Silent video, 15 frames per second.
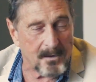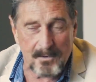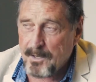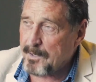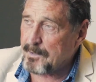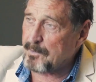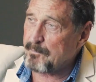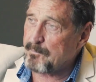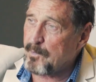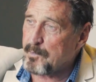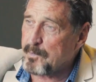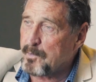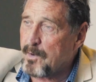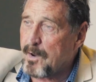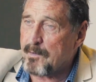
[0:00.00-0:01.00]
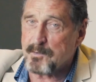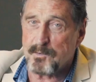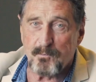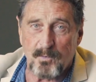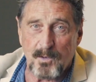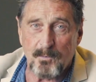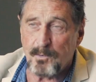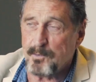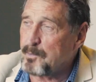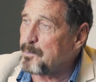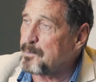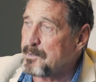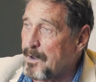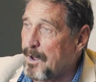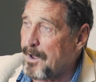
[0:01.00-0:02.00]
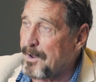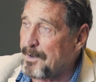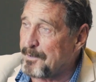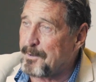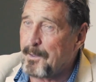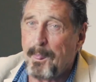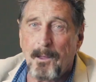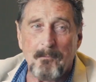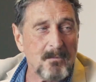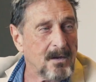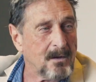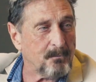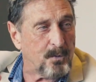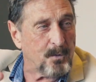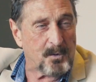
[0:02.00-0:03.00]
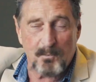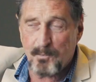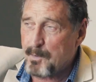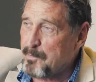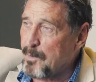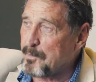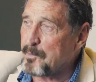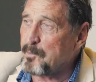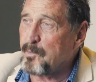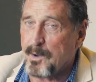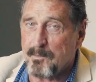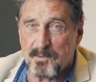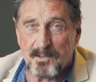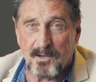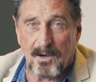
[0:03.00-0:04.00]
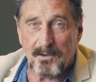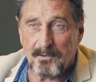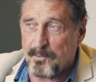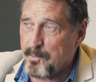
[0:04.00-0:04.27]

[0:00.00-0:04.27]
had taken photographs from people who had died, put them up on their website,